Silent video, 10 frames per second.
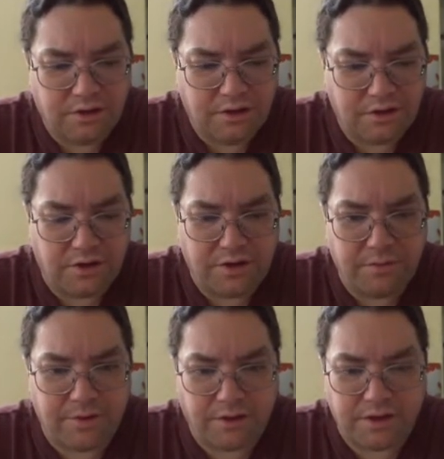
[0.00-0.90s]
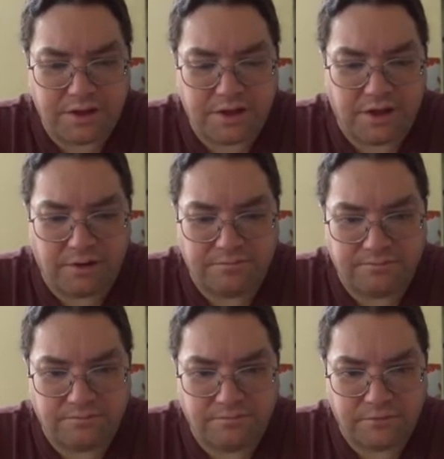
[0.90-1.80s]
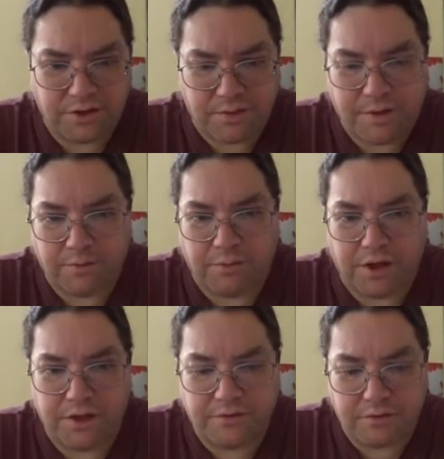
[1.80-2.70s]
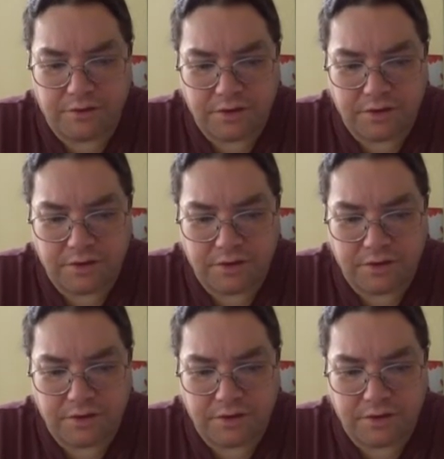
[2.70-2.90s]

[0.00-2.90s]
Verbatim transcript: start shipping, or at least the ones that people pledge for.